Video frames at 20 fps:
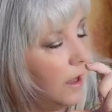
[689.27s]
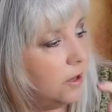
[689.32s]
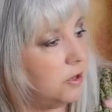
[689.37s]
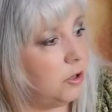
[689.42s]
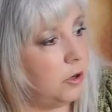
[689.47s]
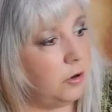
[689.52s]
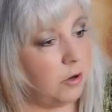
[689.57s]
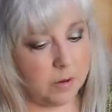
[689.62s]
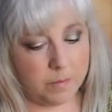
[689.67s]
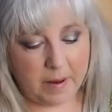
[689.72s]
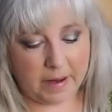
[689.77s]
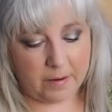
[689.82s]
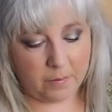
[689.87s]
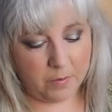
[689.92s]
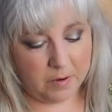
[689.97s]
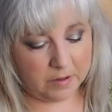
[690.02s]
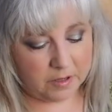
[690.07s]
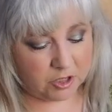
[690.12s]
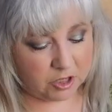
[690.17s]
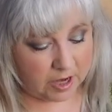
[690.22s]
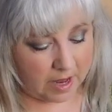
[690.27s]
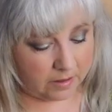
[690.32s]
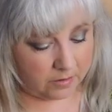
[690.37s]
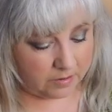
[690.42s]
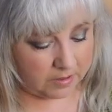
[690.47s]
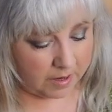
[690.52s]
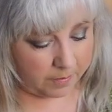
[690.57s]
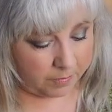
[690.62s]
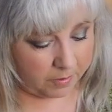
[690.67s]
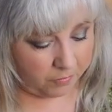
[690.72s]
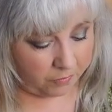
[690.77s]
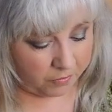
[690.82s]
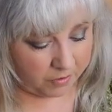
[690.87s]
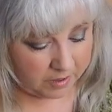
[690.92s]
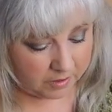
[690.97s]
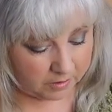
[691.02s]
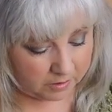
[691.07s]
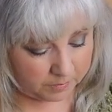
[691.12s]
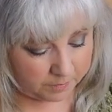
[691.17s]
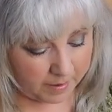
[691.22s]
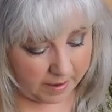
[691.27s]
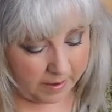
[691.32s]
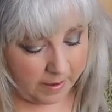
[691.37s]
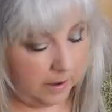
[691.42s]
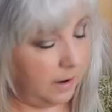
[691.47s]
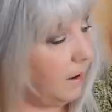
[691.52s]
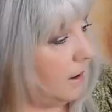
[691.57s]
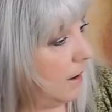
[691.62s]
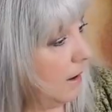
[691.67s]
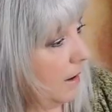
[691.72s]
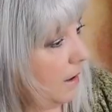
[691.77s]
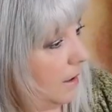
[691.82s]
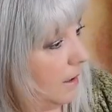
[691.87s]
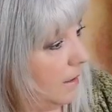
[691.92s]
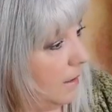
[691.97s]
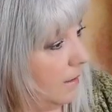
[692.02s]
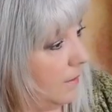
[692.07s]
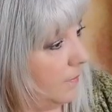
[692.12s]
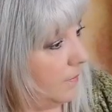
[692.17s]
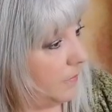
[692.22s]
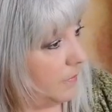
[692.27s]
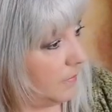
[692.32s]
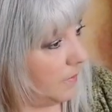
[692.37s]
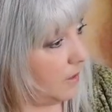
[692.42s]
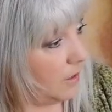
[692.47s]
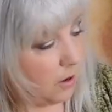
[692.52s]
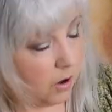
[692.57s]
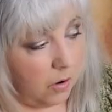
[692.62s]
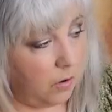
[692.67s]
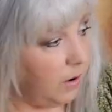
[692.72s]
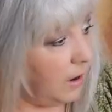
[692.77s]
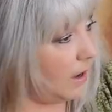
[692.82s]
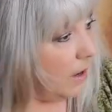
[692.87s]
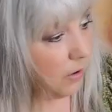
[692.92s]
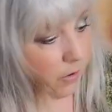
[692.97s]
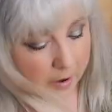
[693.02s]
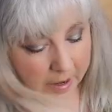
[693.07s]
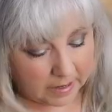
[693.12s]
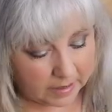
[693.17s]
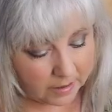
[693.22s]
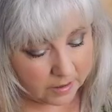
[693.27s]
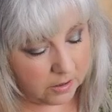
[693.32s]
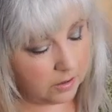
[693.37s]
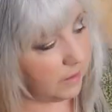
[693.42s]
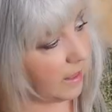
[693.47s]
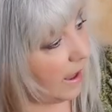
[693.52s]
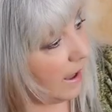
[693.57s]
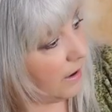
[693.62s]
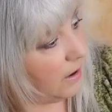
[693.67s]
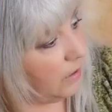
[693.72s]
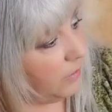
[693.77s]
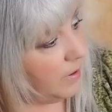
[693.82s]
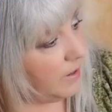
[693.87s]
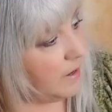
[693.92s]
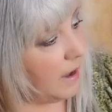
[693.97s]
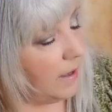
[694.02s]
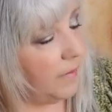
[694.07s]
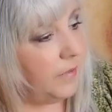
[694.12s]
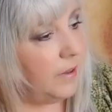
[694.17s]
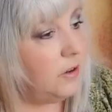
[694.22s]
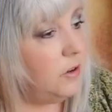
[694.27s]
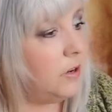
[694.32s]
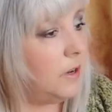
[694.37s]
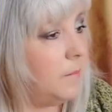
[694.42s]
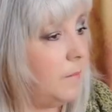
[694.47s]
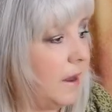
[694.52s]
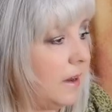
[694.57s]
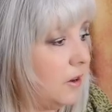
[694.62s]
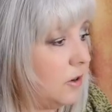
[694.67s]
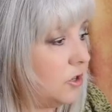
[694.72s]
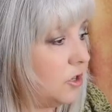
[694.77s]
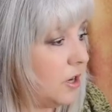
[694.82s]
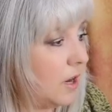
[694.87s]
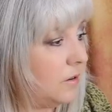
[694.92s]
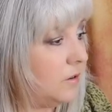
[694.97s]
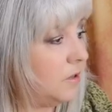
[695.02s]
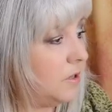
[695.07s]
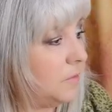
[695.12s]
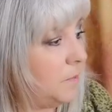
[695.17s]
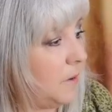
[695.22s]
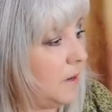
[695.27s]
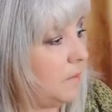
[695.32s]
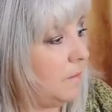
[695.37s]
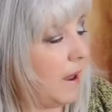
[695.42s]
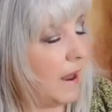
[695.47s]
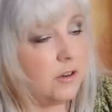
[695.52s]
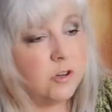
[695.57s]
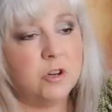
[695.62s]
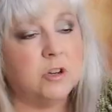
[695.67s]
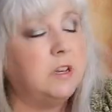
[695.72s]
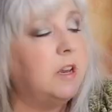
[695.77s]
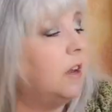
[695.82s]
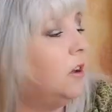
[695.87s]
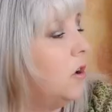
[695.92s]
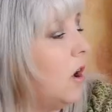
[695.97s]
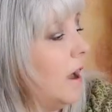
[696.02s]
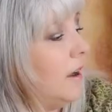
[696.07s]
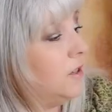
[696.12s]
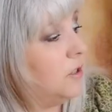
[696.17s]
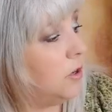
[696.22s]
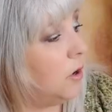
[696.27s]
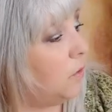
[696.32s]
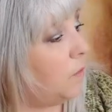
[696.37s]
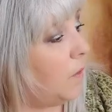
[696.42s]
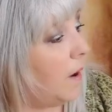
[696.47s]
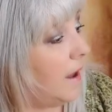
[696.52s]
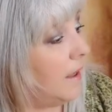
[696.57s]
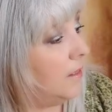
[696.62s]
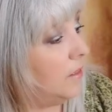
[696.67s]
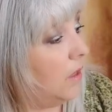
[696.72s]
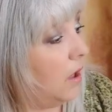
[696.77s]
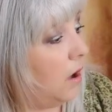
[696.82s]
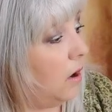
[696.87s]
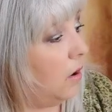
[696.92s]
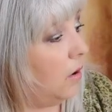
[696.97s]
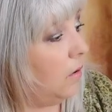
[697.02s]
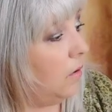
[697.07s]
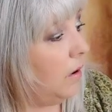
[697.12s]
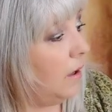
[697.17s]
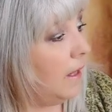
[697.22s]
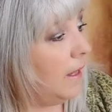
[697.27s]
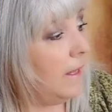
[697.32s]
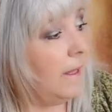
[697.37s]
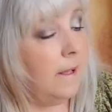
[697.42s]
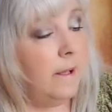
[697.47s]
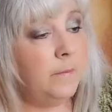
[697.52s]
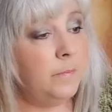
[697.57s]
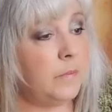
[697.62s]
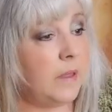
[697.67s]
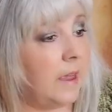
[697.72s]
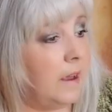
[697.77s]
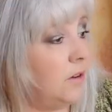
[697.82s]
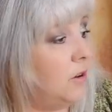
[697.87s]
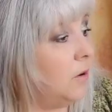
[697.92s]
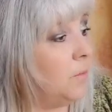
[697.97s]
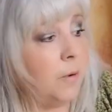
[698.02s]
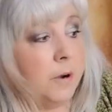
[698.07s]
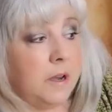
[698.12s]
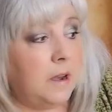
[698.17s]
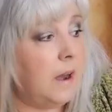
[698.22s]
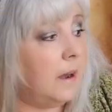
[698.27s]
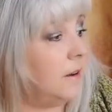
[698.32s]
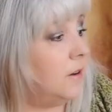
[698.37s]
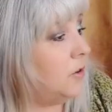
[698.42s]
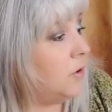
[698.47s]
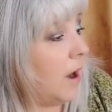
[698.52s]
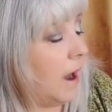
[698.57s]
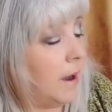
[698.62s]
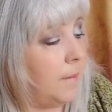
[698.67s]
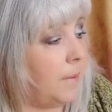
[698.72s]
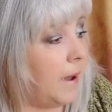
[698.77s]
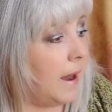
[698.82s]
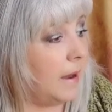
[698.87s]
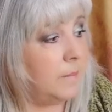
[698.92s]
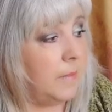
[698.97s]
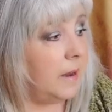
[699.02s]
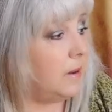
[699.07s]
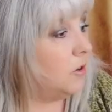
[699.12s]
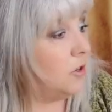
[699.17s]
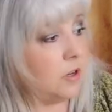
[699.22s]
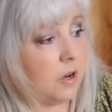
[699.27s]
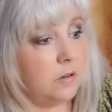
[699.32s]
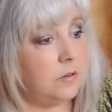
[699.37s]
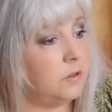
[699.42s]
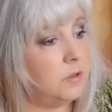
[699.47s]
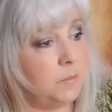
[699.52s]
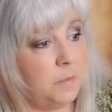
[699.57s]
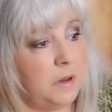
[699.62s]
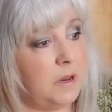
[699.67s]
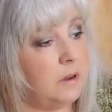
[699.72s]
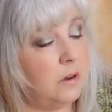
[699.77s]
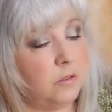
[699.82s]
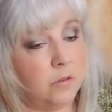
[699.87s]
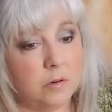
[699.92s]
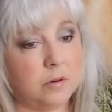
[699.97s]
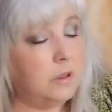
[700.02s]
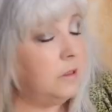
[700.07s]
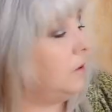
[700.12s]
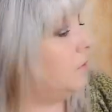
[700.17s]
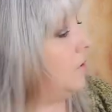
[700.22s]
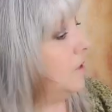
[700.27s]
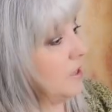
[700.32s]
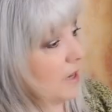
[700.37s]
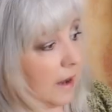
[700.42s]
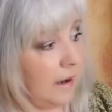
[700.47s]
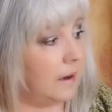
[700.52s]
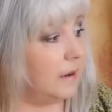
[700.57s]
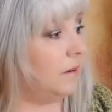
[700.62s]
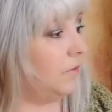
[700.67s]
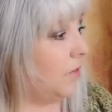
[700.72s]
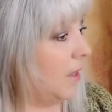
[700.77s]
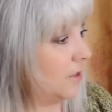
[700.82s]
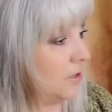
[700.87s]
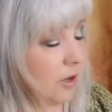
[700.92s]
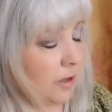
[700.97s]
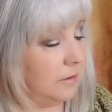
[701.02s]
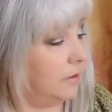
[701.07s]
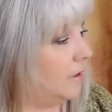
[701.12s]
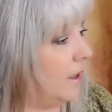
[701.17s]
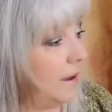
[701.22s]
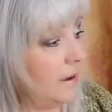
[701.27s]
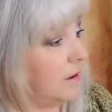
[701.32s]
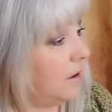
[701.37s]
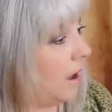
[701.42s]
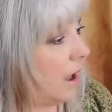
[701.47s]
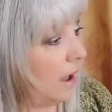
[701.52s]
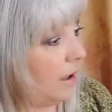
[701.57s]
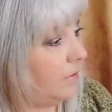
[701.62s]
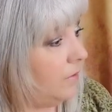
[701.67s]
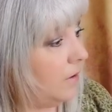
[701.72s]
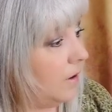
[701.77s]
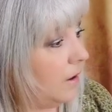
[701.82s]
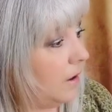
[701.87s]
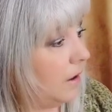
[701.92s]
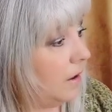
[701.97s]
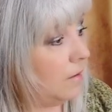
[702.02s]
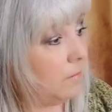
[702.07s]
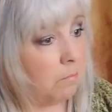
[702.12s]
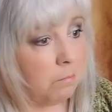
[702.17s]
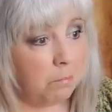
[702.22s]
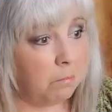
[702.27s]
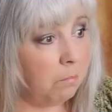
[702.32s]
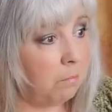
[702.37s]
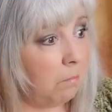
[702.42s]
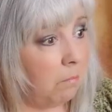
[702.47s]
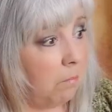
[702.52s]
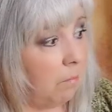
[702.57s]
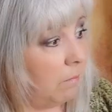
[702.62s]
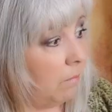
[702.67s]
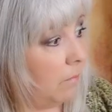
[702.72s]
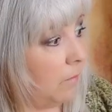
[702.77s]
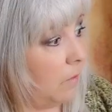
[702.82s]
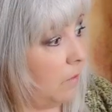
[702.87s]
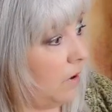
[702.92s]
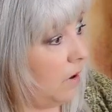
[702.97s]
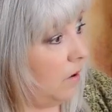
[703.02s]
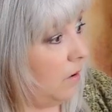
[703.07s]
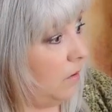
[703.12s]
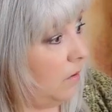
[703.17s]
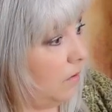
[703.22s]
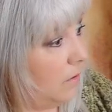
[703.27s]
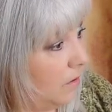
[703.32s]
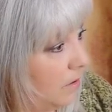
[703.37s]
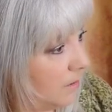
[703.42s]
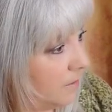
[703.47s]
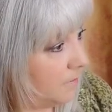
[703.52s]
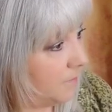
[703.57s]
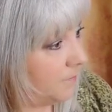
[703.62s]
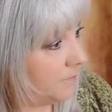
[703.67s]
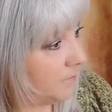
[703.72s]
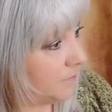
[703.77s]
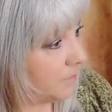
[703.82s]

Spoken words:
So you can make a really shallow depth of field by, you know, cranking that all the way down. Then you can make your shutter speed match. You can take your ISO way low and you put it on a tripod, make your shutter speed a 30th of a second if that's all the light you have. Woo!